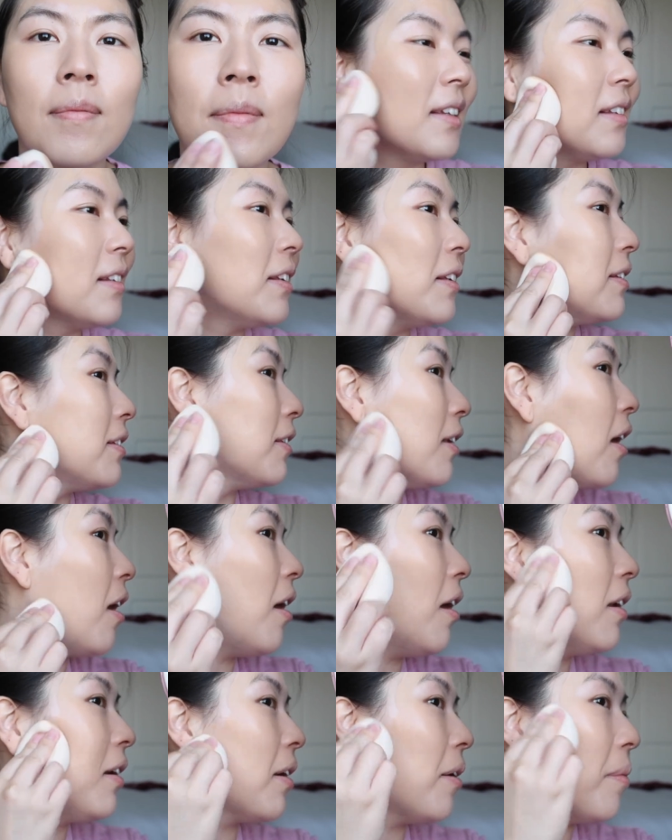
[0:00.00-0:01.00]
this is
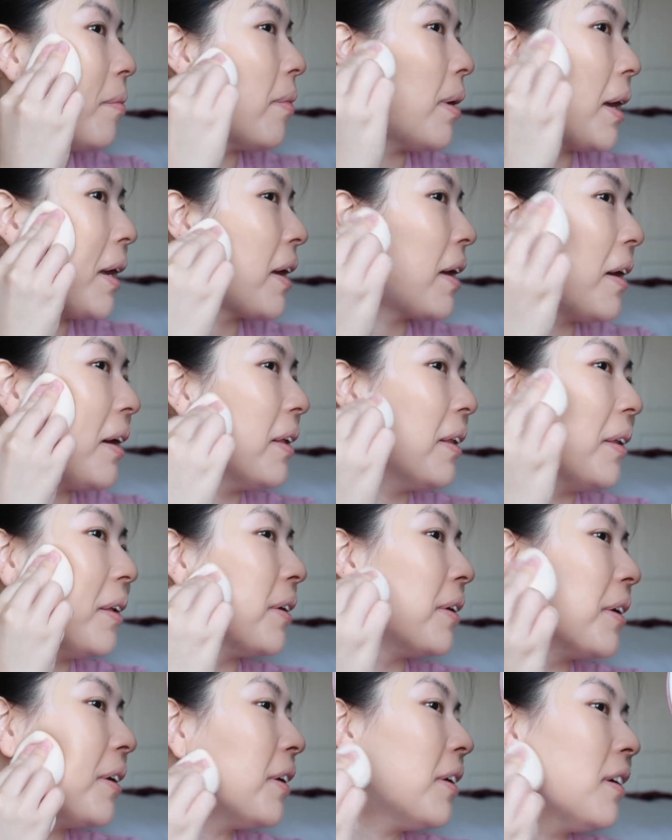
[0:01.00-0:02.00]
not my
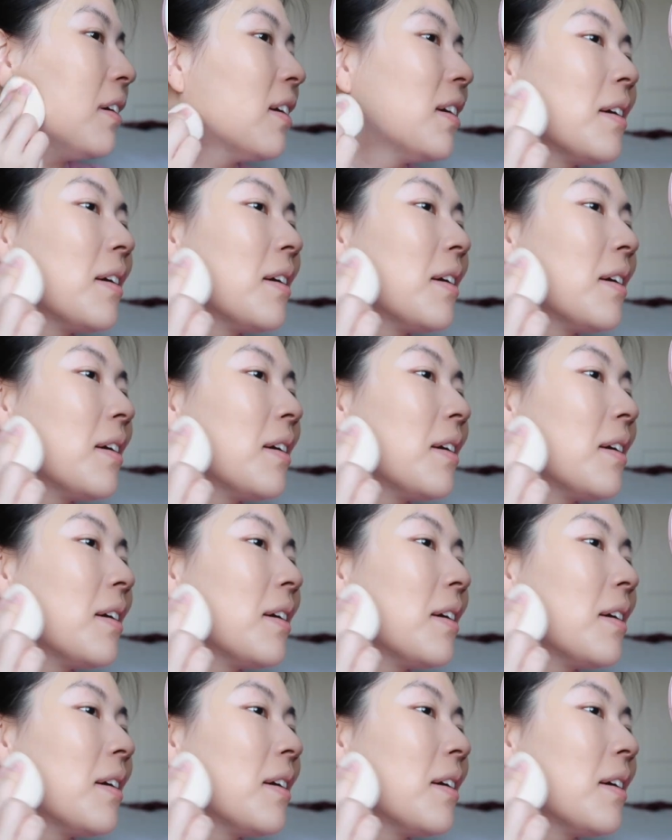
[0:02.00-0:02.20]
color.